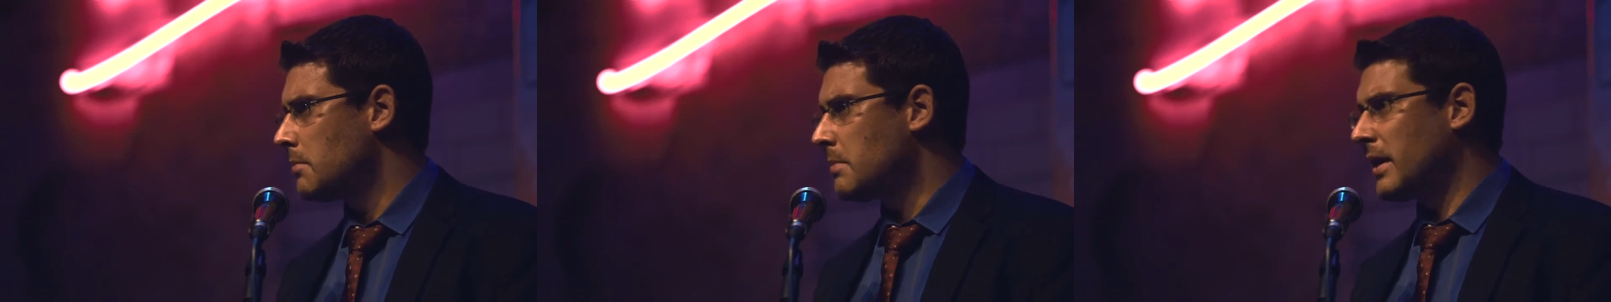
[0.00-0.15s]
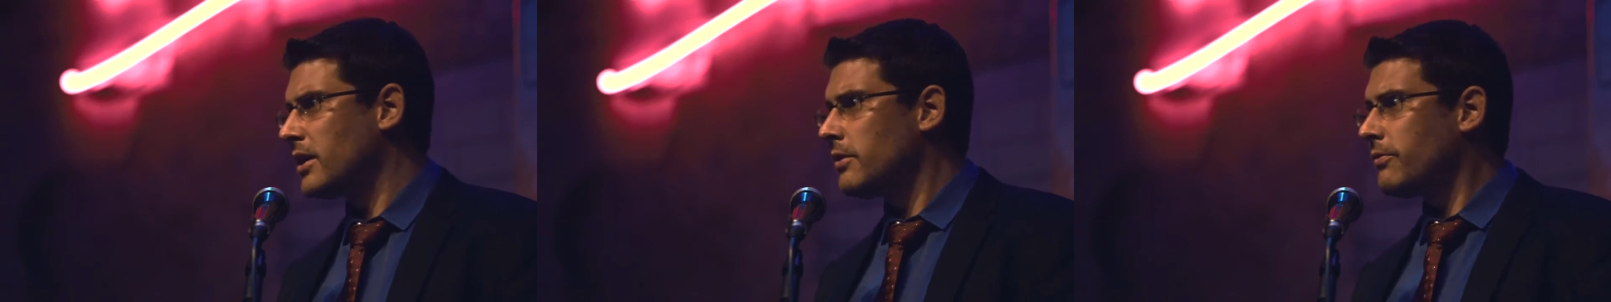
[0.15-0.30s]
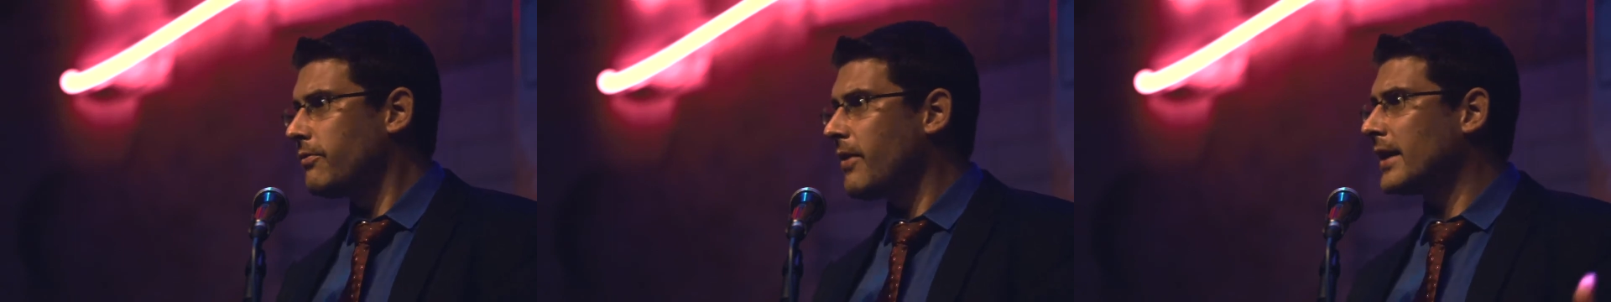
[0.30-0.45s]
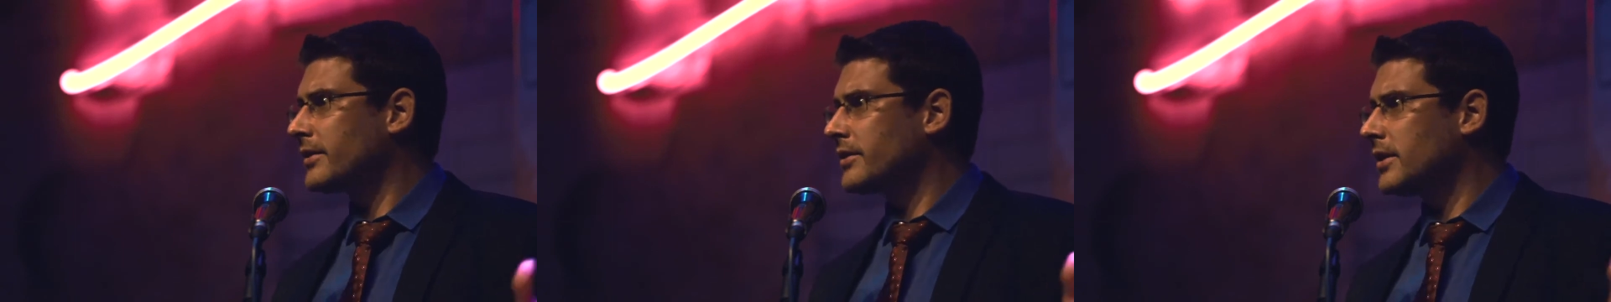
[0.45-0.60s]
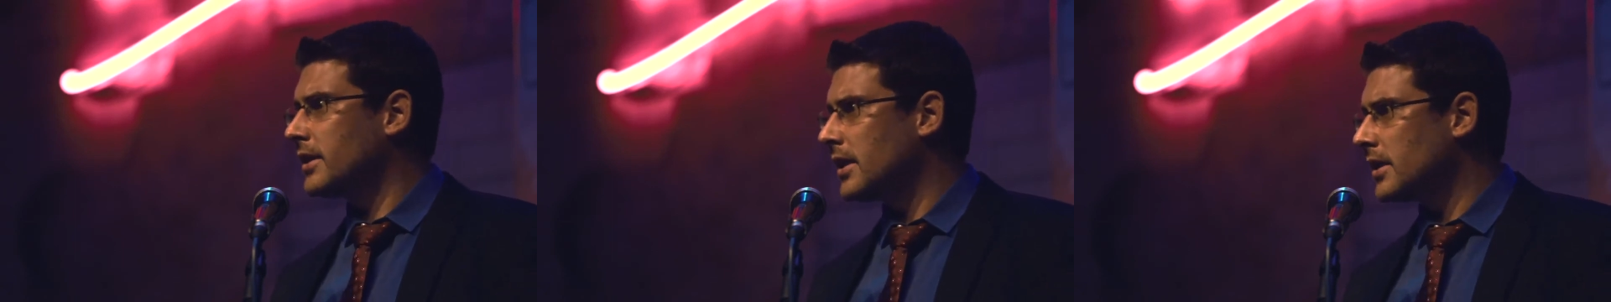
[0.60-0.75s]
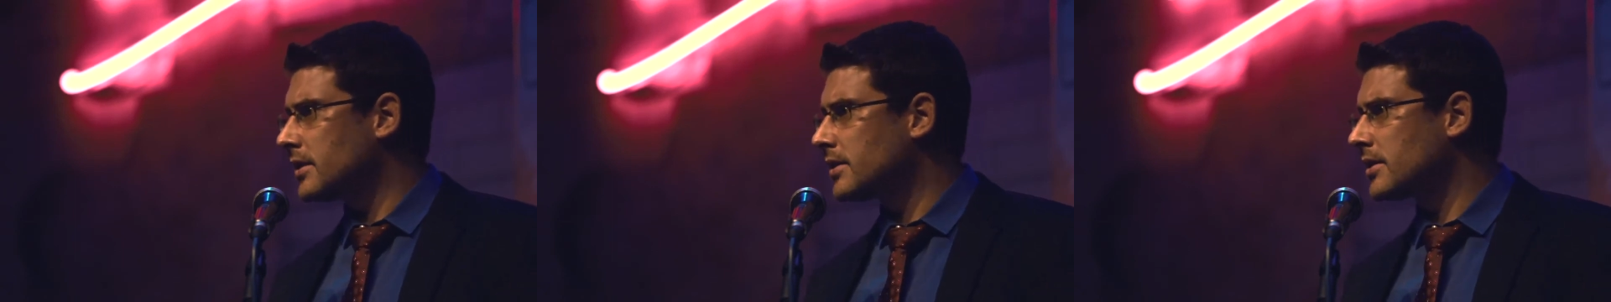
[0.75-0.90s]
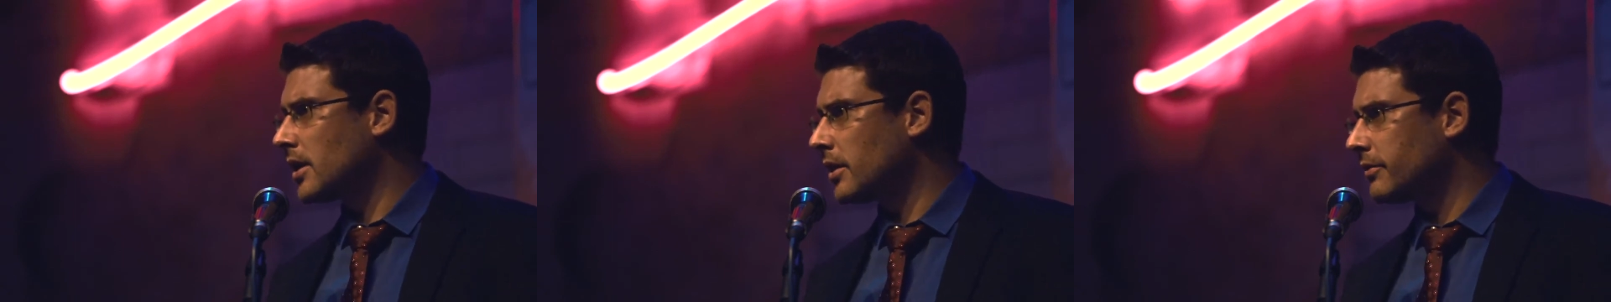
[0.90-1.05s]
manufactured
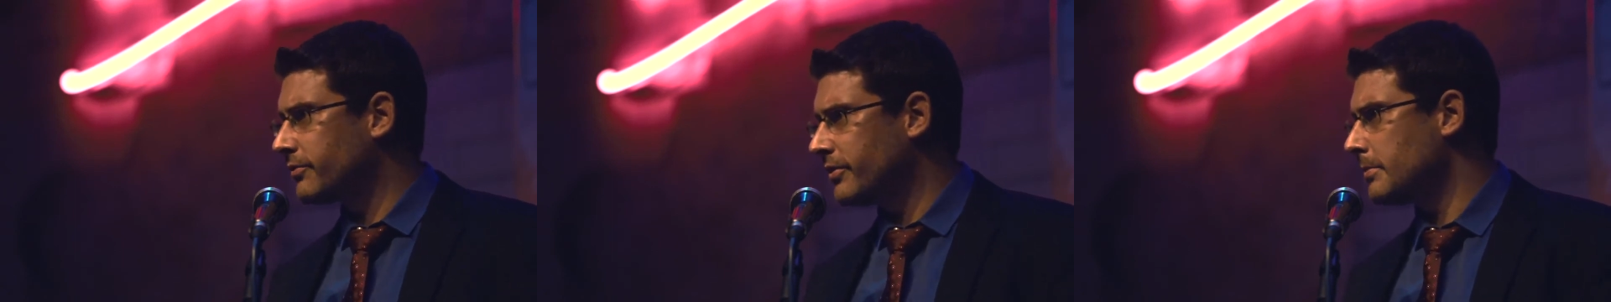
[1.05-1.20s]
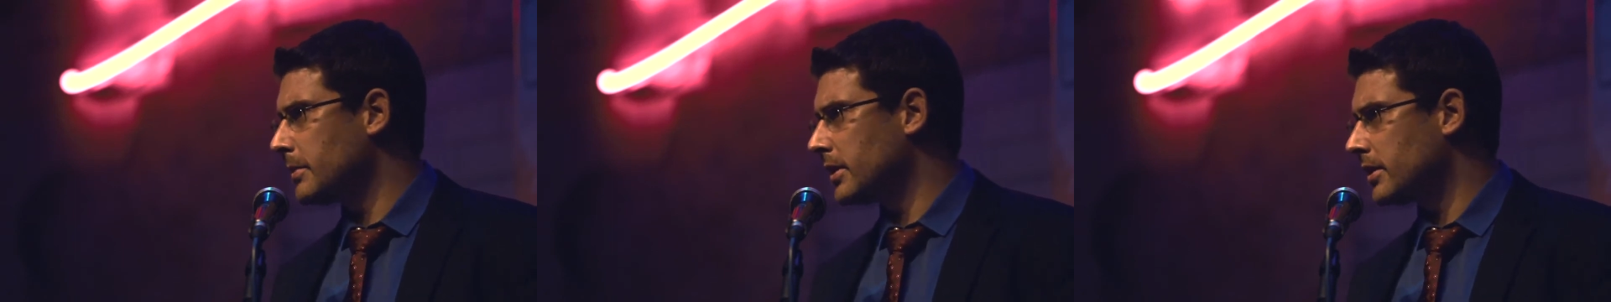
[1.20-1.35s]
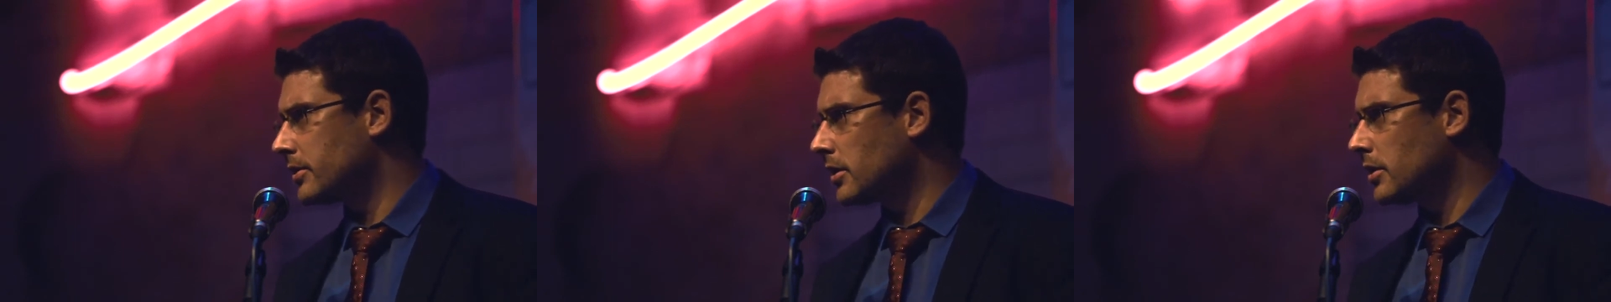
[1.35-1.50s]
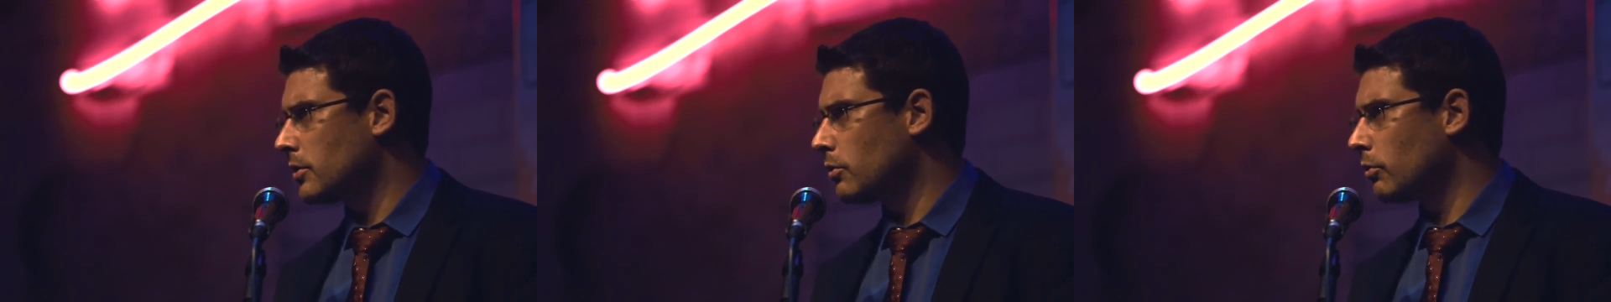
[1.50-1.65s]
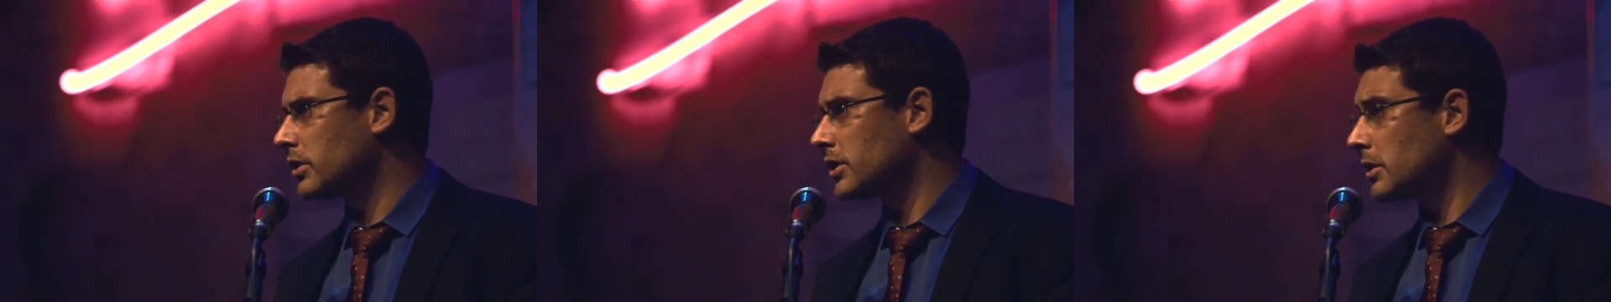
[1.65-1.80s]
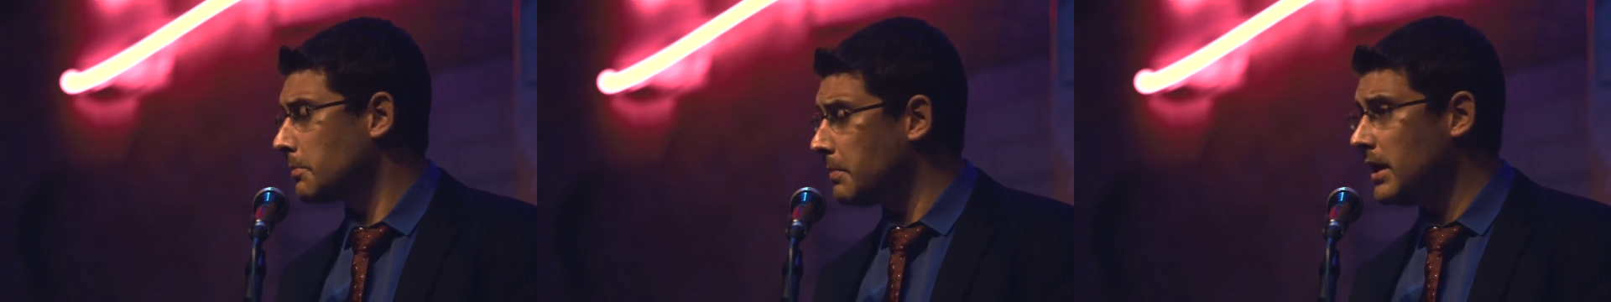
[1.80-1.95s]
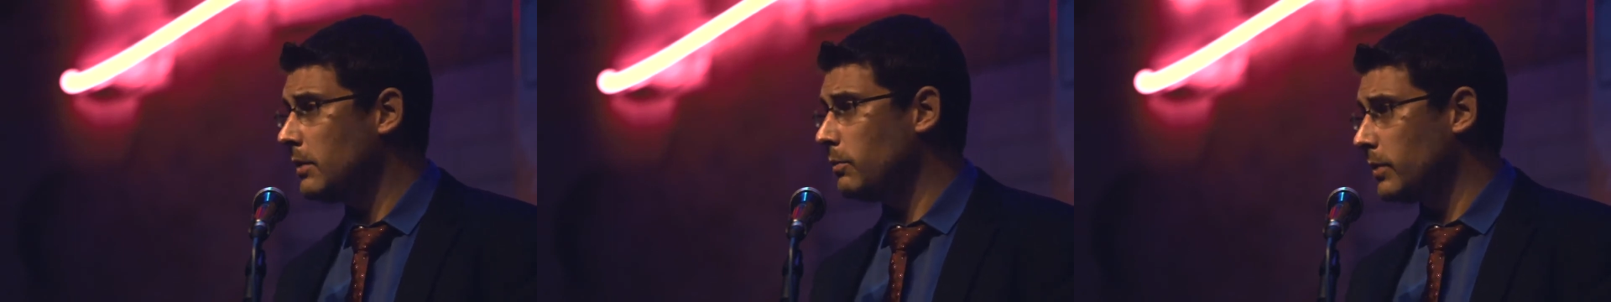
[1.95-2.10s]
his self-image in order
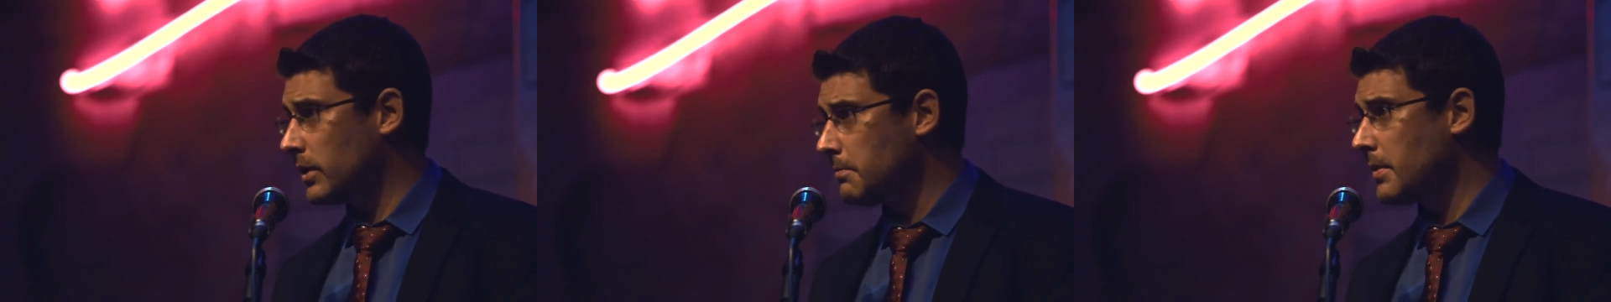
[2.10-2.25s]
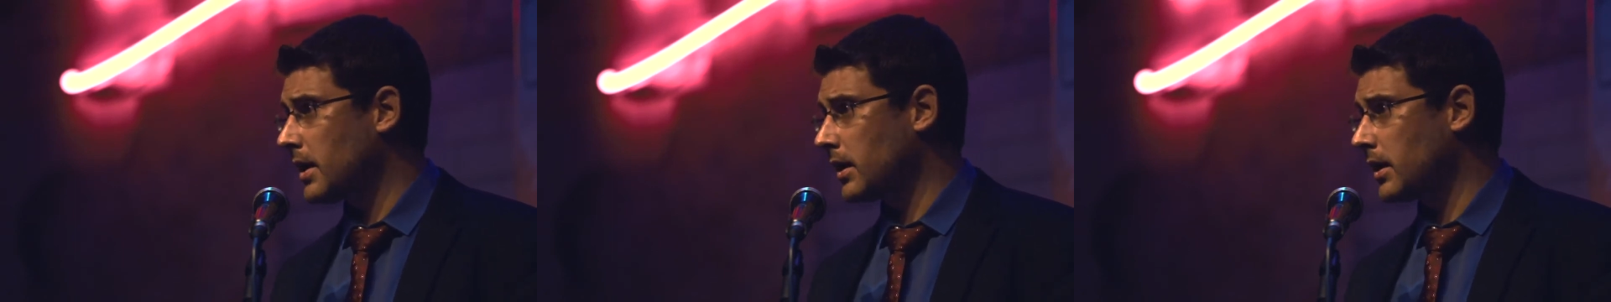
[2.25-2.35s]
to be with